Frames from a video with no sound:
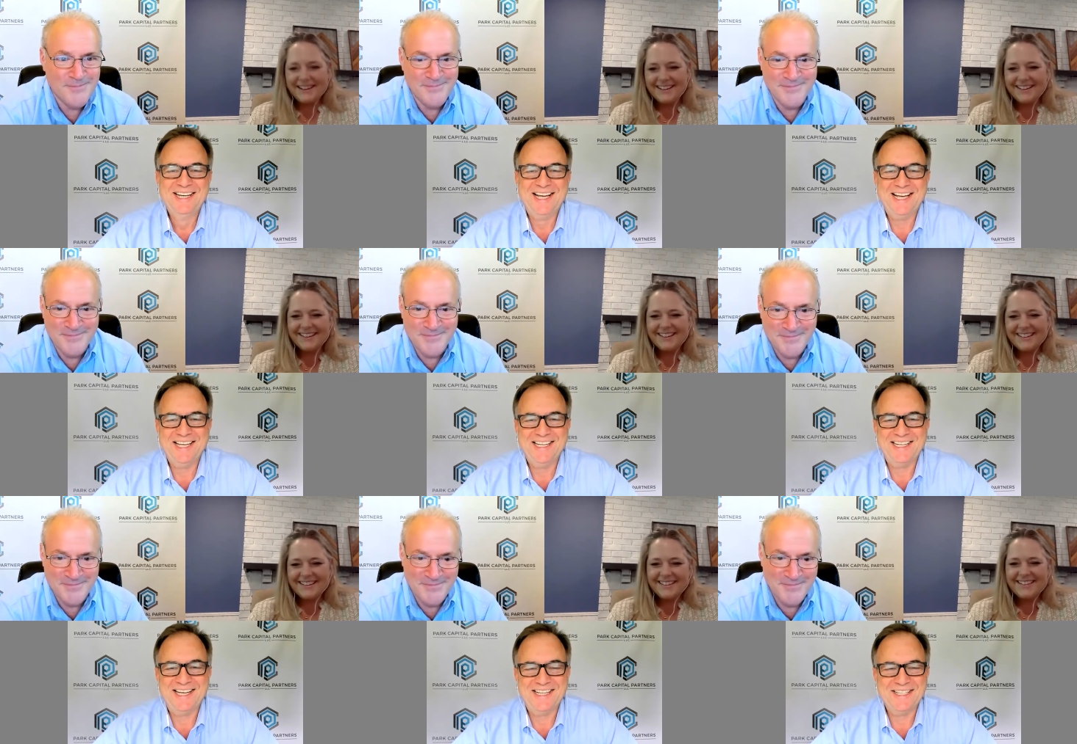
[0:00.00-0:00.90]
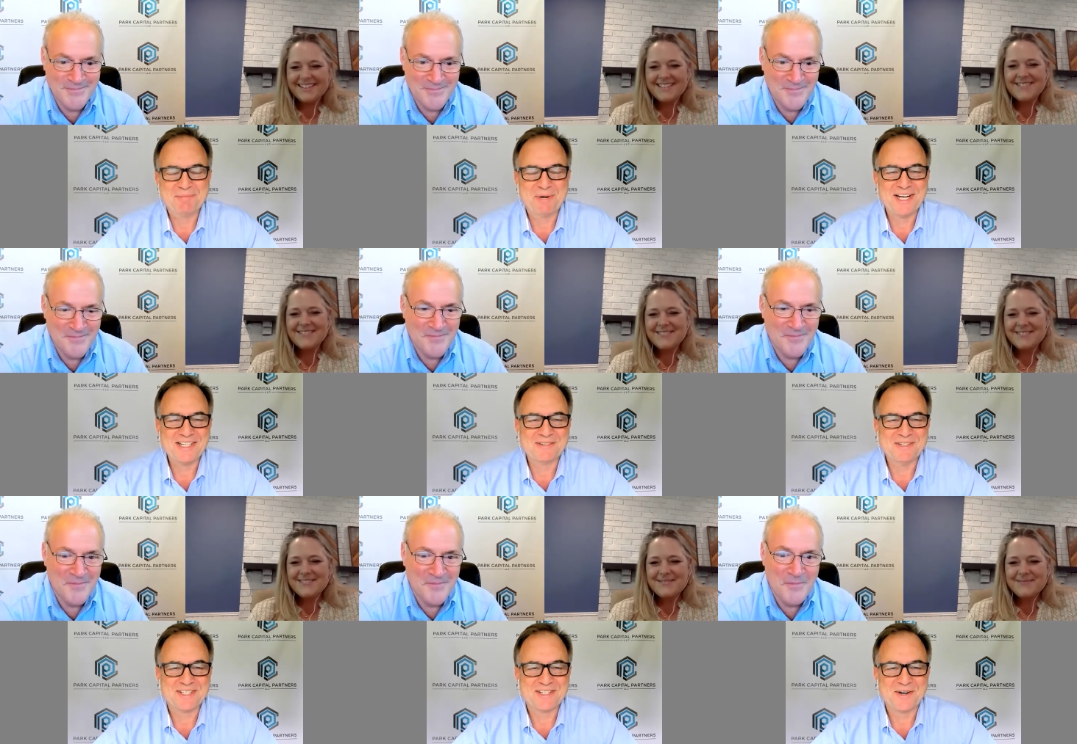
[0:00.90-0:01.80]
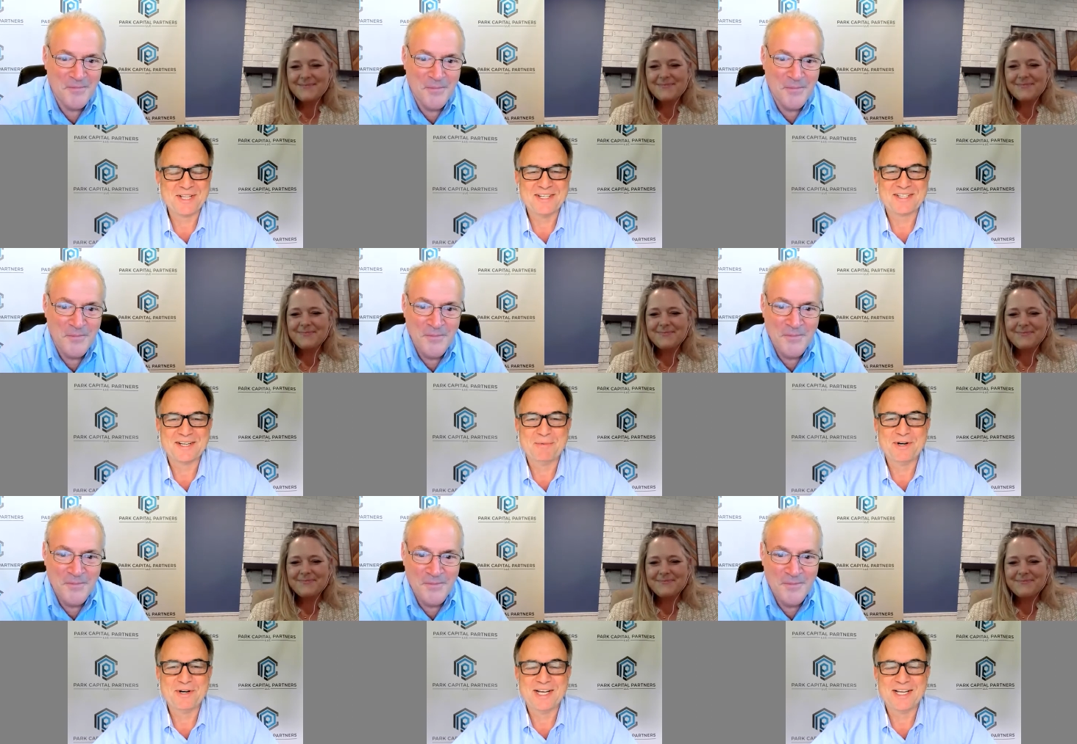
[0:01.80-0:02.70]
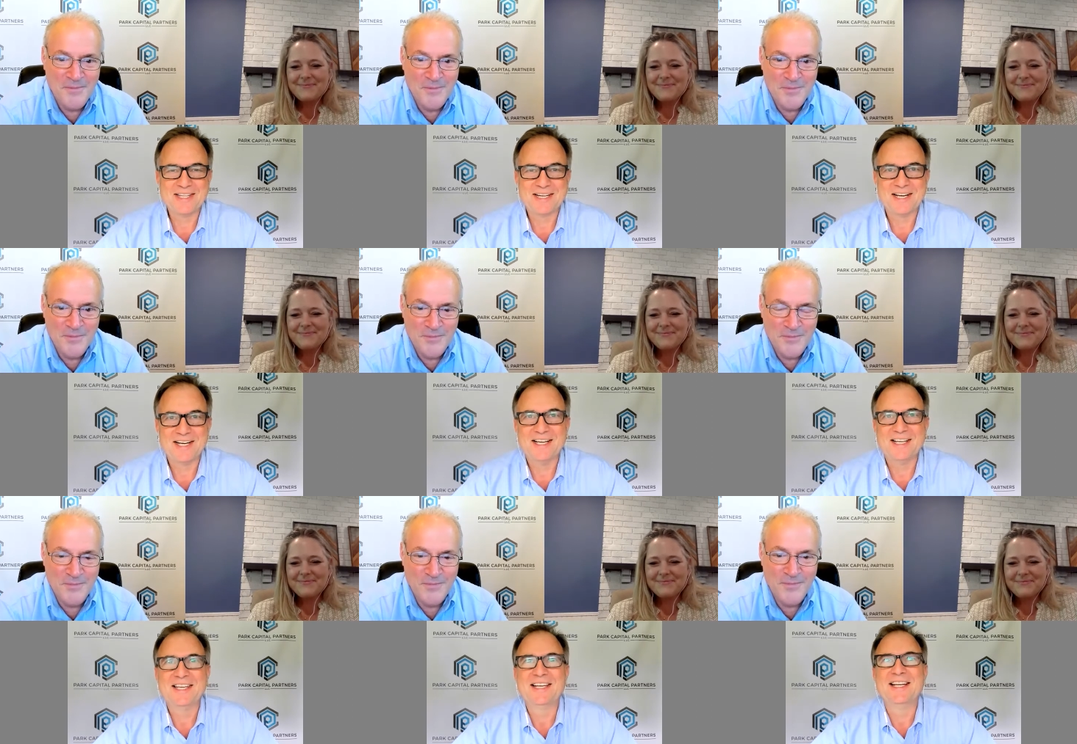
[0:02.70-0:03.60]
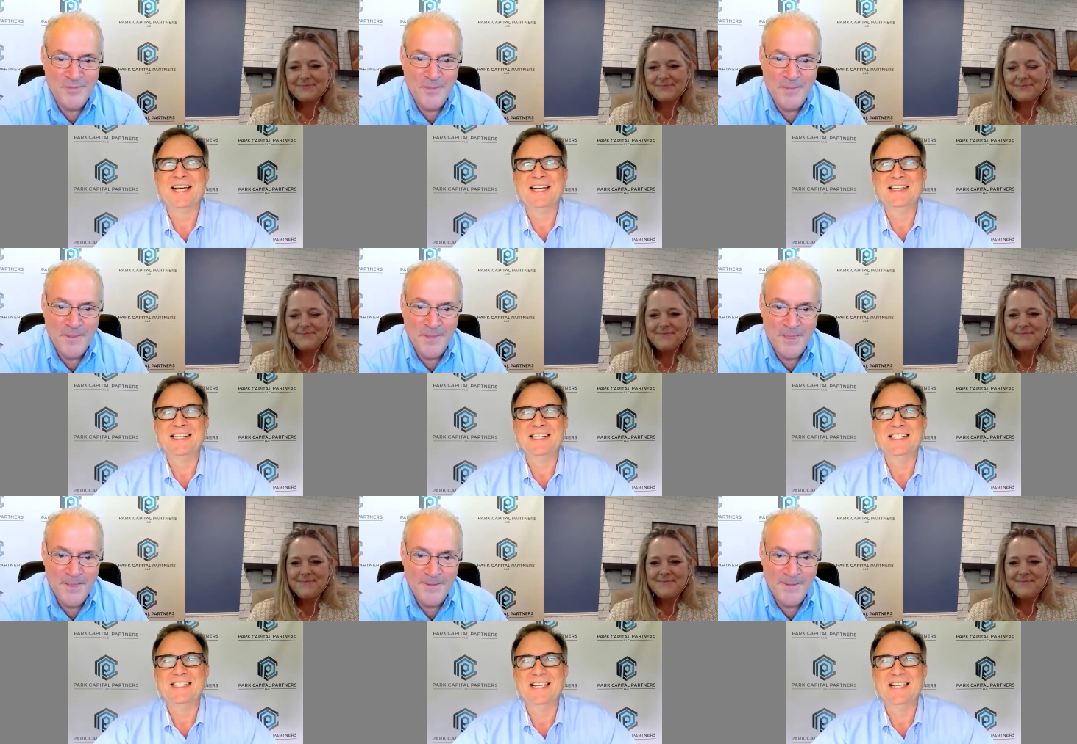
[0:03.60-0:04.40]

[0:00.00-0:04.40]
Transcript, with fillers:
Speaker 1: and uh, this project was started in the summer, and I think uh, I think it ended.